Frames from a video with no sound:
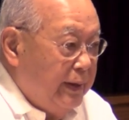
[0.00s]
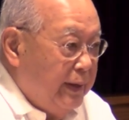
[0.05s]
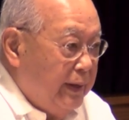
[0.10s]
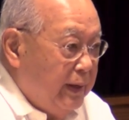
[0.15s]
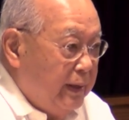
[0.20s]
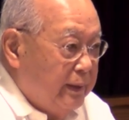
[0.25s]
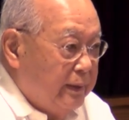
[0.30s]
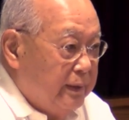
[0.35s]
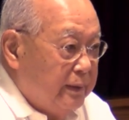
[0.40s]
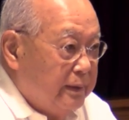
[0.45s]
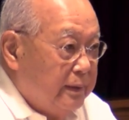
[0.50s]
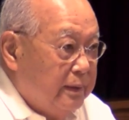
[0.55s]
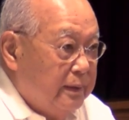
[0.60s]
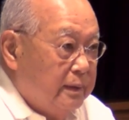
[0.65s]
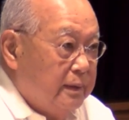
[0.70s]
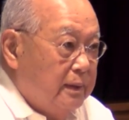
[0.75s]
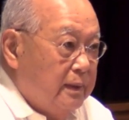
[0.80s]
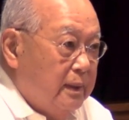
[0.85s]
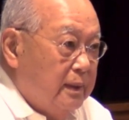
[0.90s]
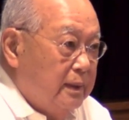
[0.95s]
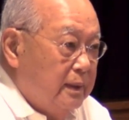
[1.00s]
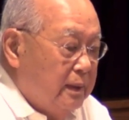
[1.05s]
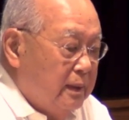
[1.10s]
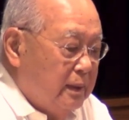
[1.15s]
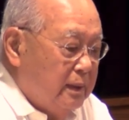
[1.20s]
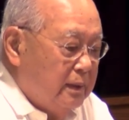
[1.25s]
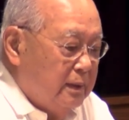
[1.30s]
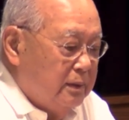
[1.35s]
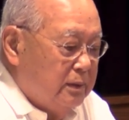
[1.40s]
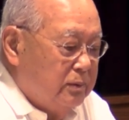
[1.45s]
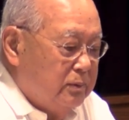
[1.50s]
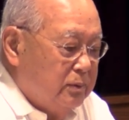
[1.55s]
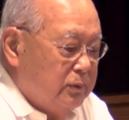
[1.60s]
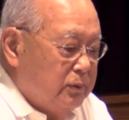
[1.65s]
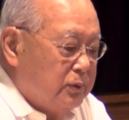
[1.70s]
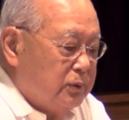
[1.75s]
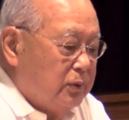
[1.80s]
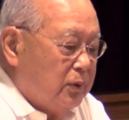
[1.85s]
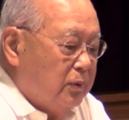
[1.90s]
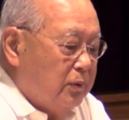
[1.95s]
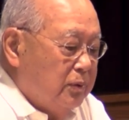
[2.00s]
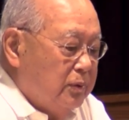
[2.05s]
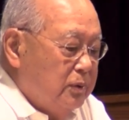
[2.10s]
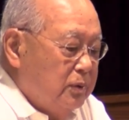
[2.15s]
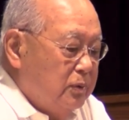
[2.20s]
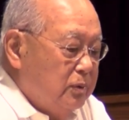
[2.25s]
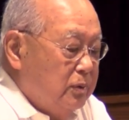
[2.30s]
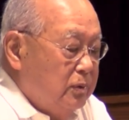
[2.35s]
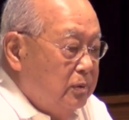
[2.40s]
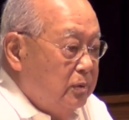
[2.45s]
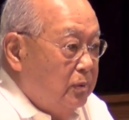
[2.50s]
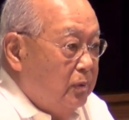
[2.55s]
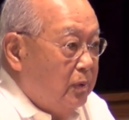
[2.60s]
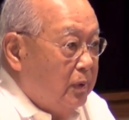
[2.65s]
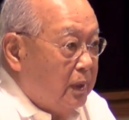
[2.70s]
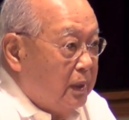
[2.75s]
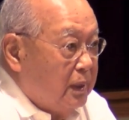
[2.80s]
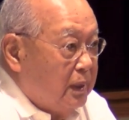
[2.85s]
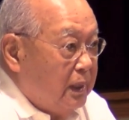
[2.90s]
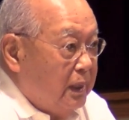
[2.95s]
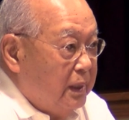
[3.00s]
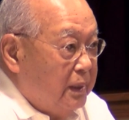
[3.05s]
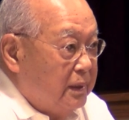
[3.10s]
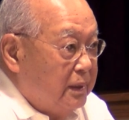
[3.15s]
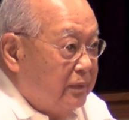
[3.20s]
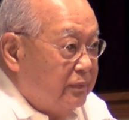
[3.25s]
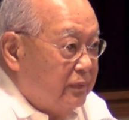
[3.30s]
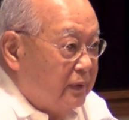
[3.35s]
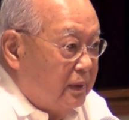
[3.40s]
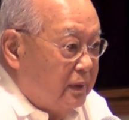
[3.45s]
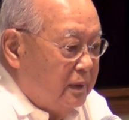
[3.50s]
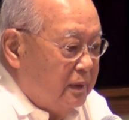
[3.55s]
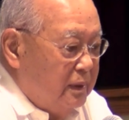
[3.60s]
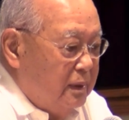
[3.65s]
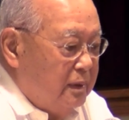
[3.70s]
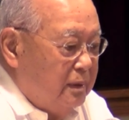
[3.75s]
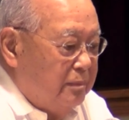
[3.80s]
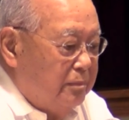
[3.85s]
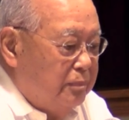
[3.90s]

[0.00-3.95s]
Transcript: And to show you what kind of a